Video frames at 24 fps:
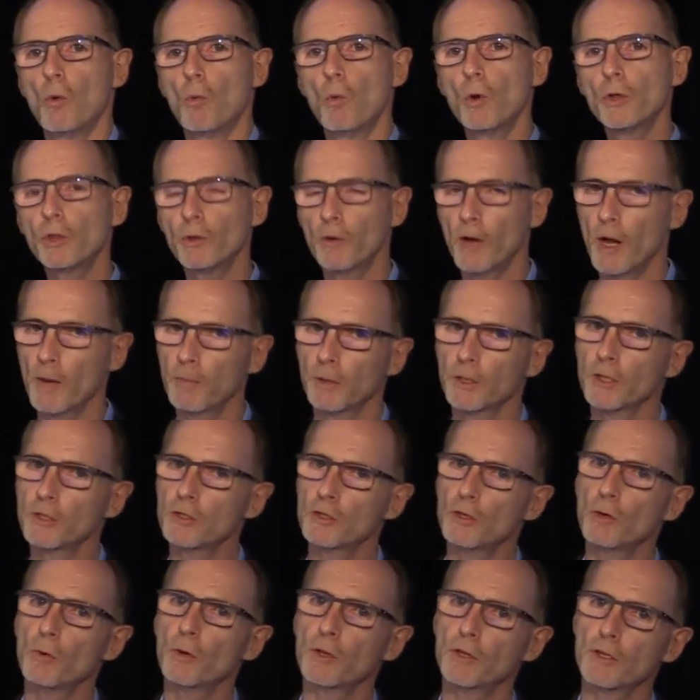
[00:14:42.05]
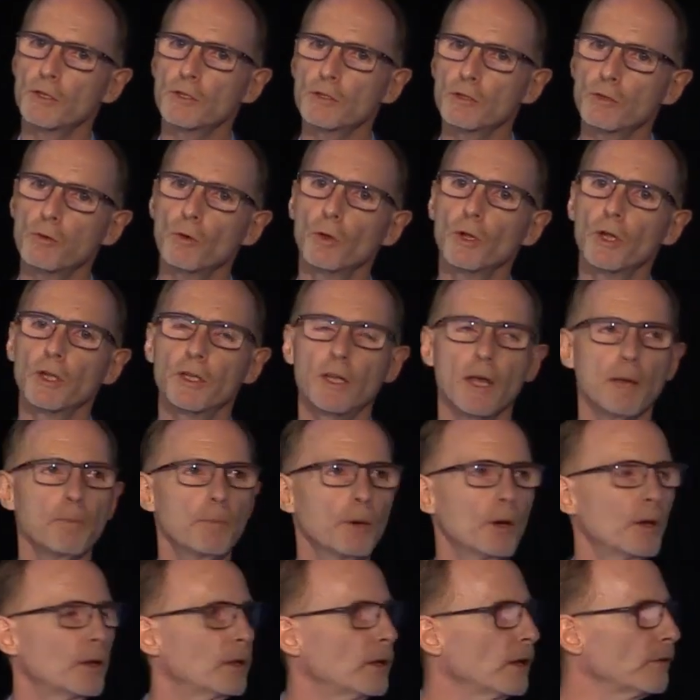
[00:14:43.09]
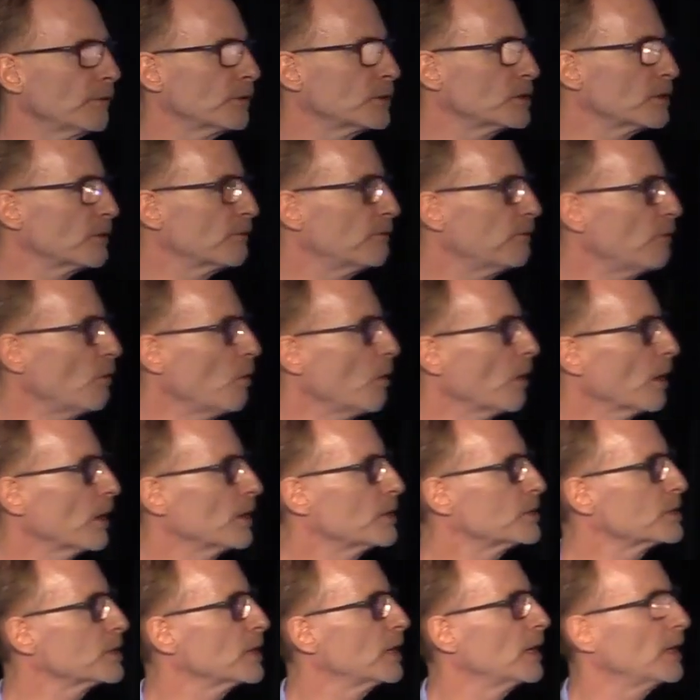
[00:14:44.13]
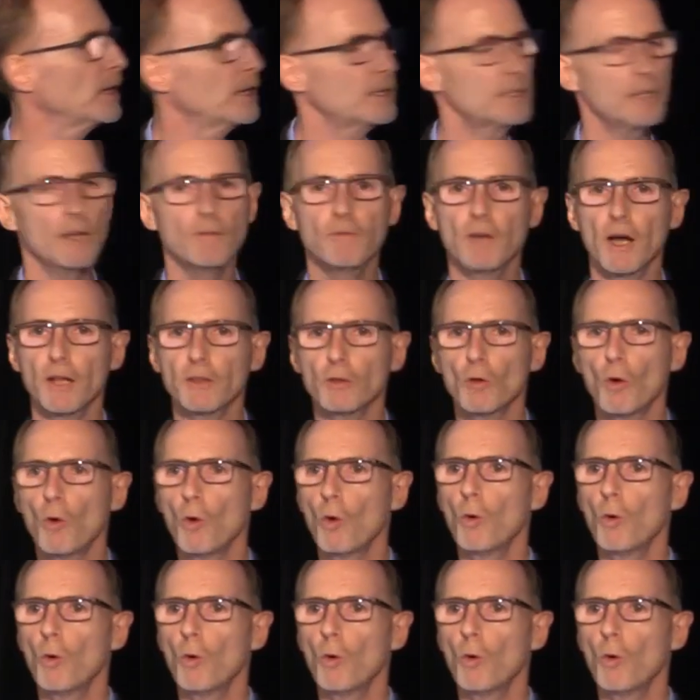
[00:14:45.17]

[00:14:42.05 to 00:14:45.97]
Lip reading: What they're able to do with this tool that they built, leveraging Forge, is they've got the